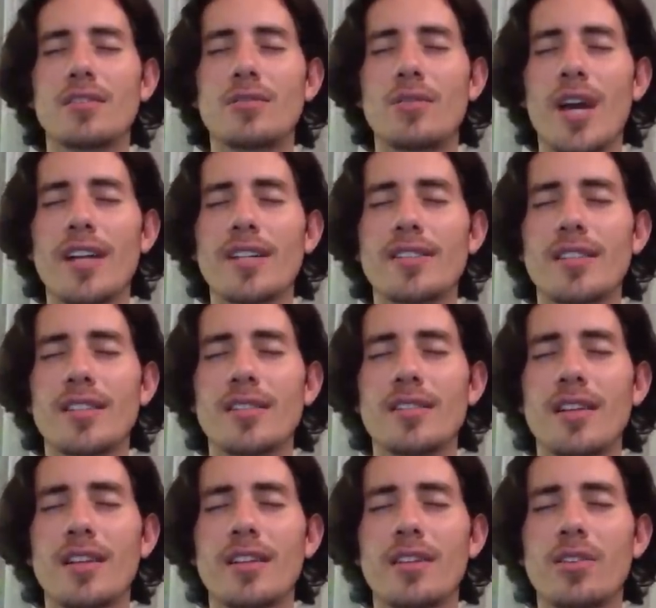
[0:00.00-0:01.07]

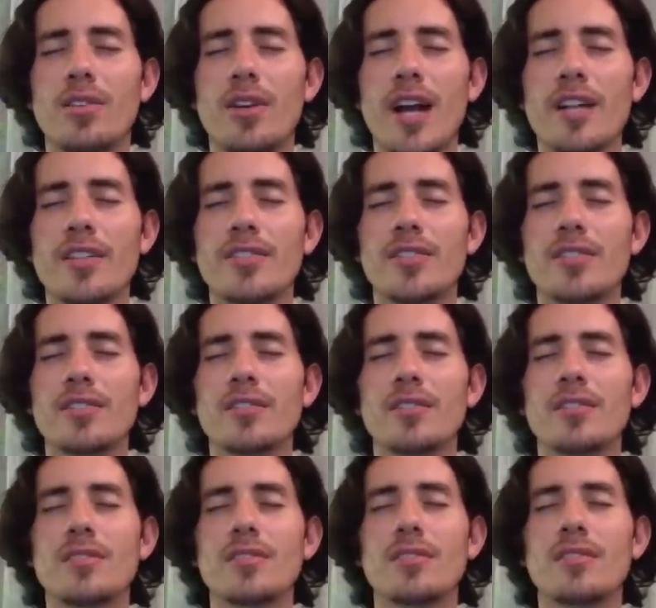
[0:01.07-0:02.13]
rising in the horizon
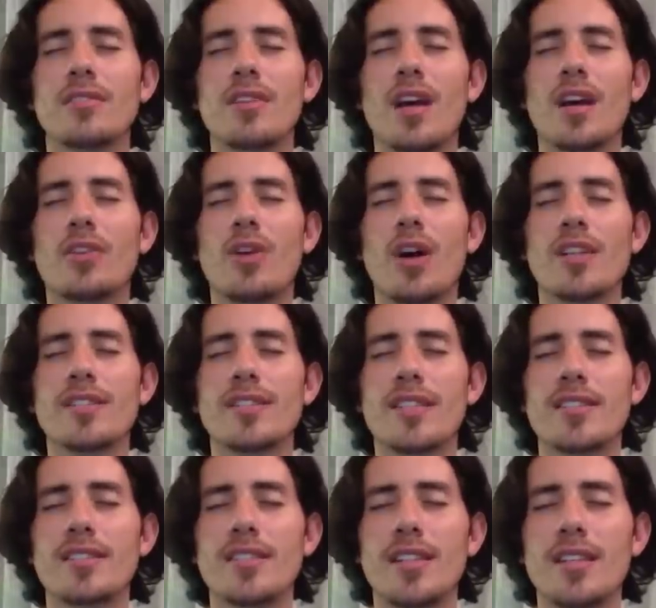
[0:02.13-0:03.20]
across
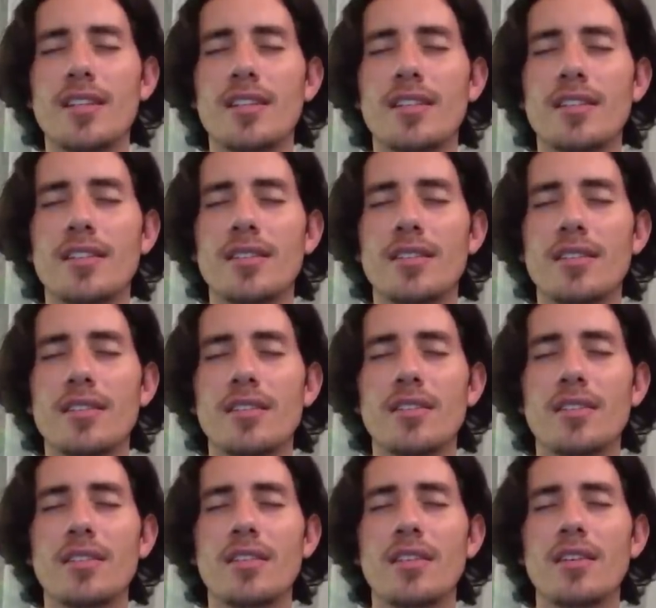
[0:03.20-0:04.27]
the sea.
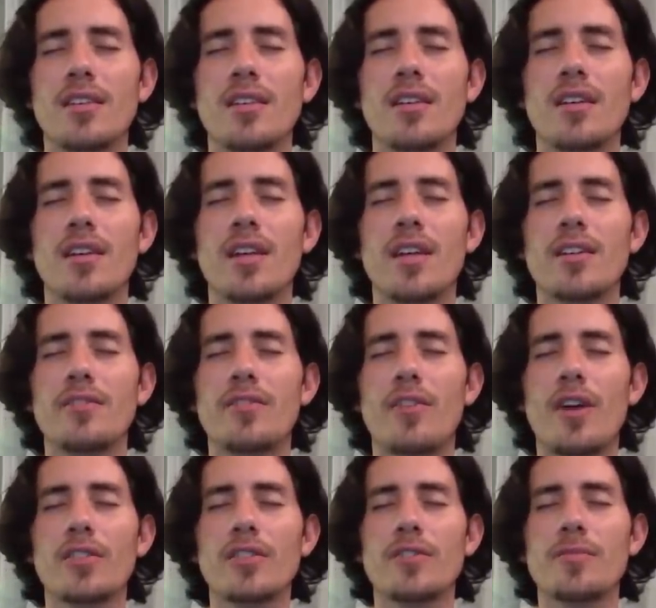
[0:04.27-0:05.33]
In
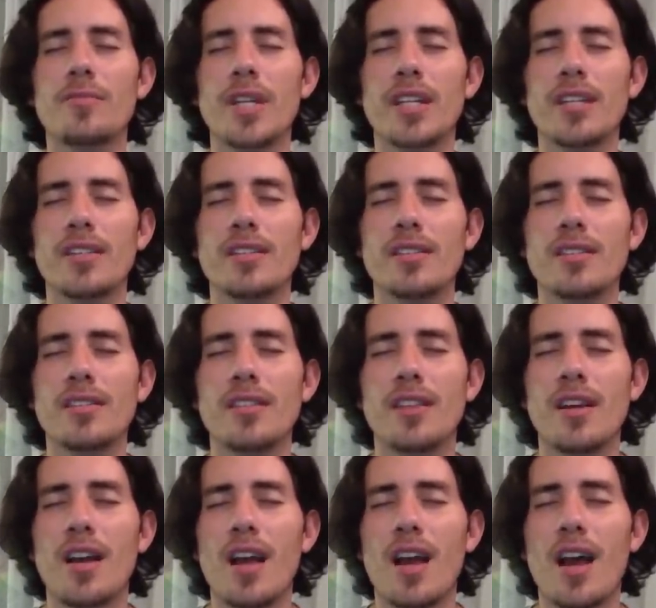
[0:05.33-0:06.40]
front of me,
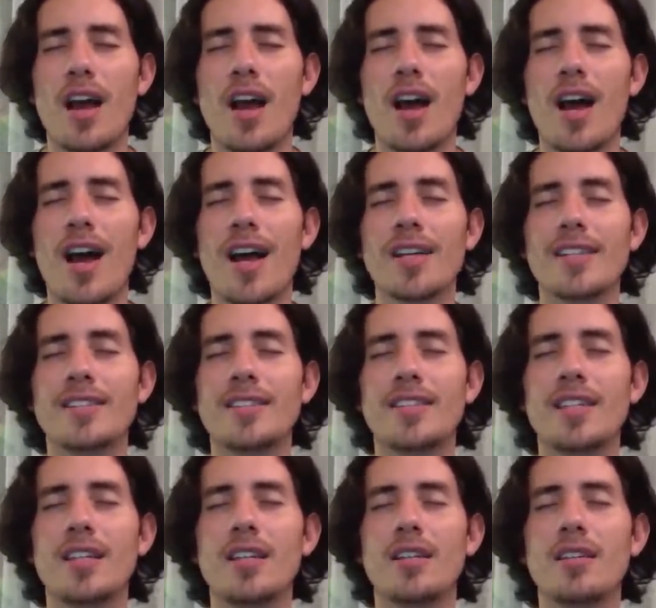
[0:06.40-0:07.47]
I
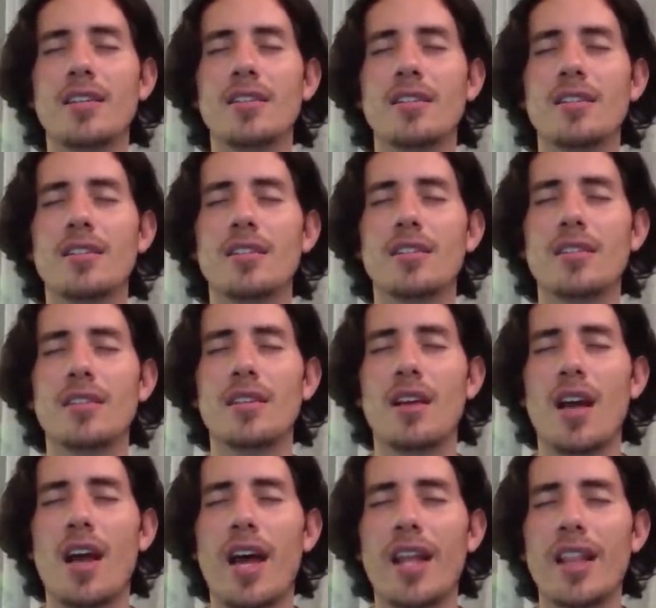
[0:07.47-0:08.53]
see
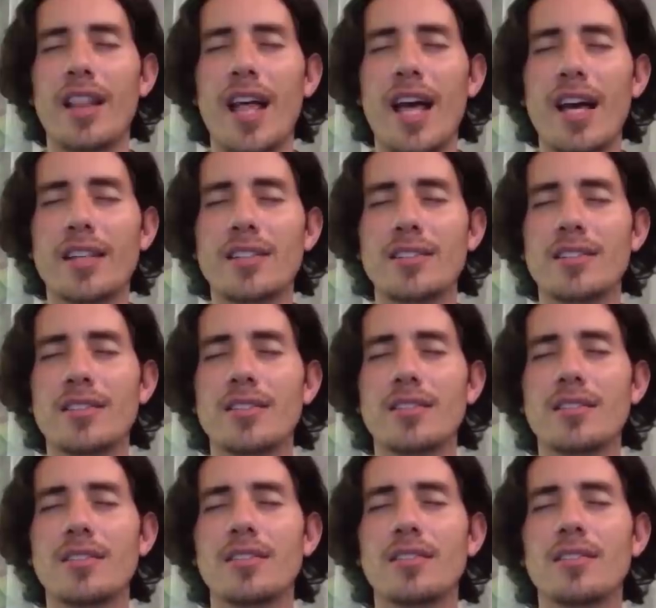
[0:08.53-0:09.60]
a land
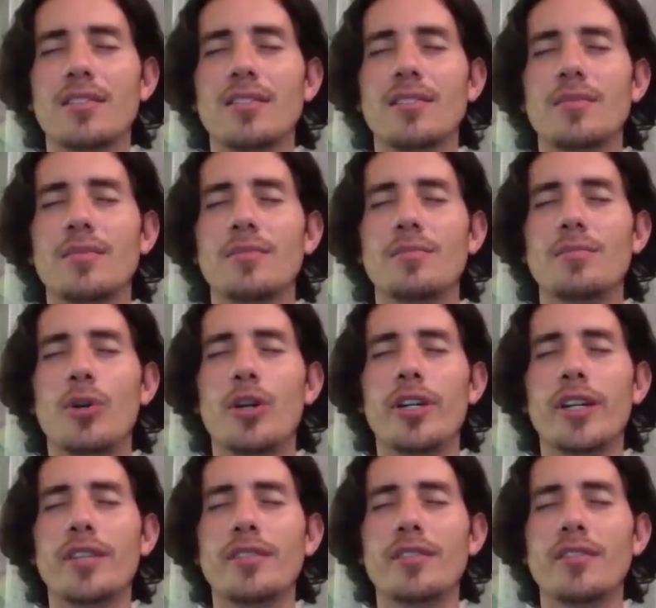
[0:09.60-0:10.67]

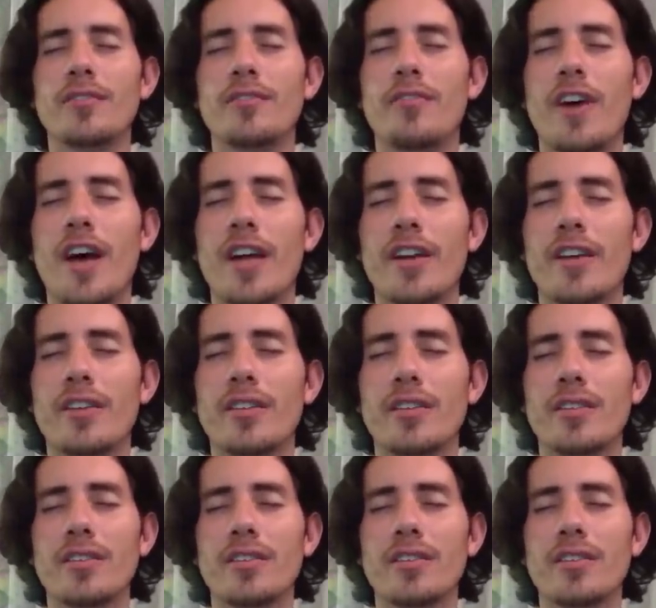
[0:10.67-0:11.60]
burning on fire.